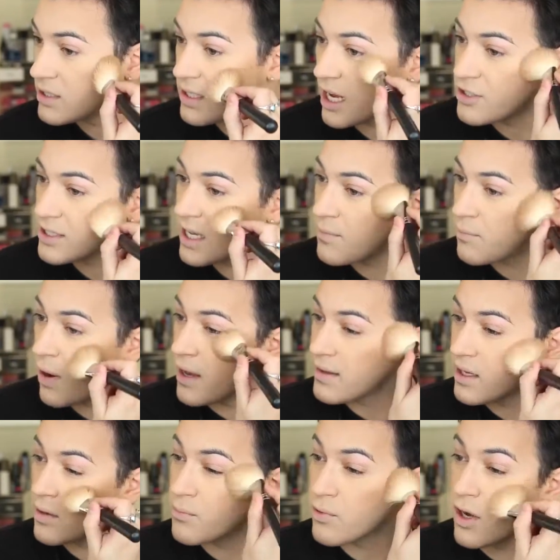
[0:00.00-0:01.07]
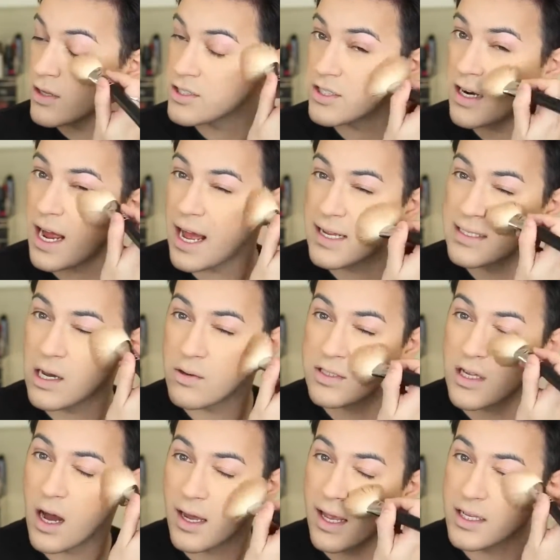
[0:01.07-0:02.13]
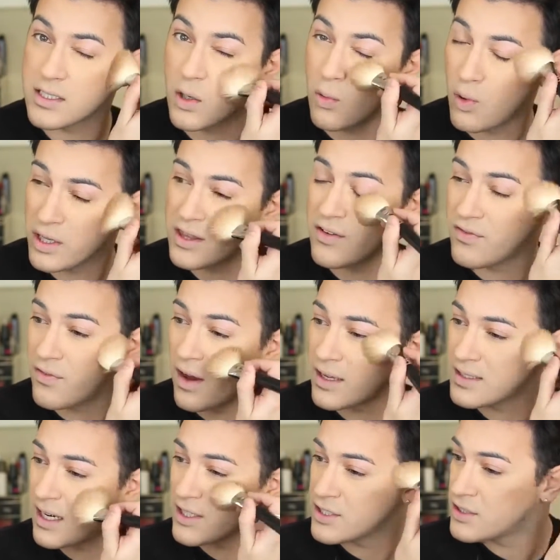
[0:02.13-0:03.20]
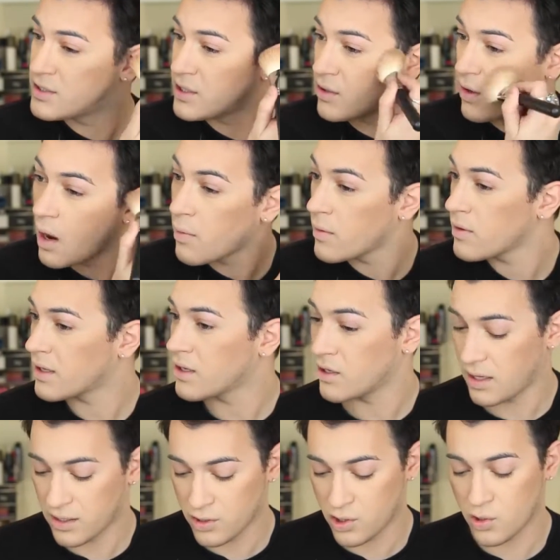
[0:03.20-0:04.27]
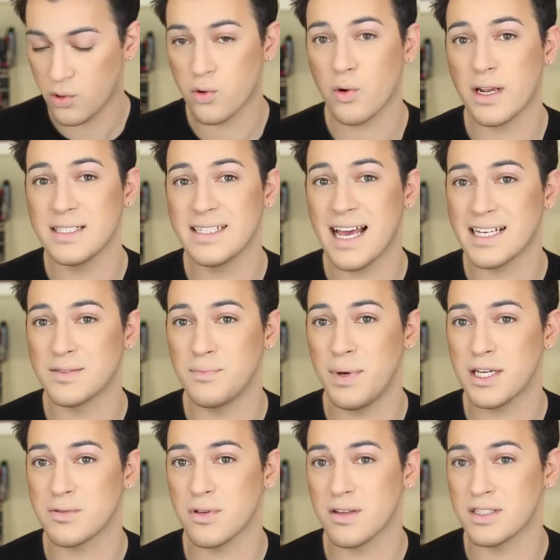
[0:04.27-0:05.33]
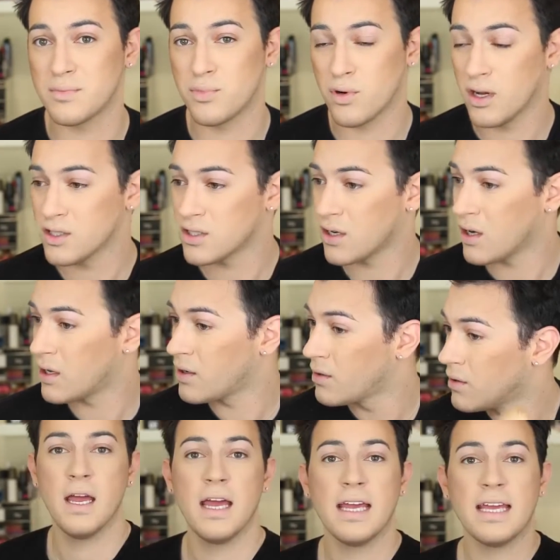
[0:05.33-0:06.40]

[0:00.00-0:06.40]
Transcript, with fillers: I just, I just kept piling on bronzer as I was talking, so what the fuck did I just do? I probably look like, like a crazy ass bitch with all this bronzer on.